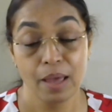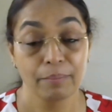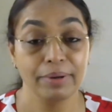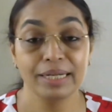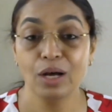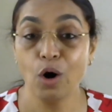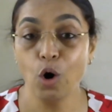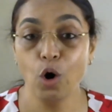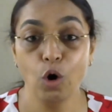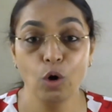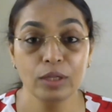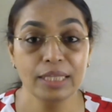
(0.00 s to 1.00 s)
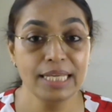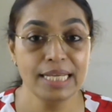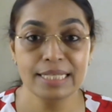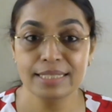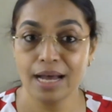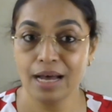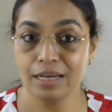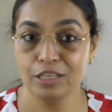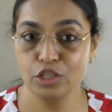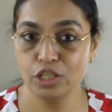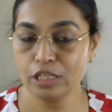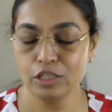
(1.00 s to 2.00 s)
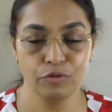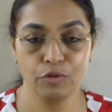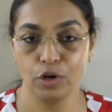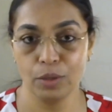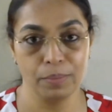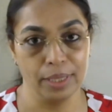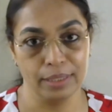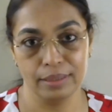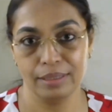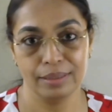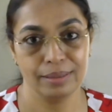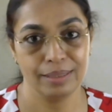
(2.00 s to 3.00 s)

But all these are just for a month,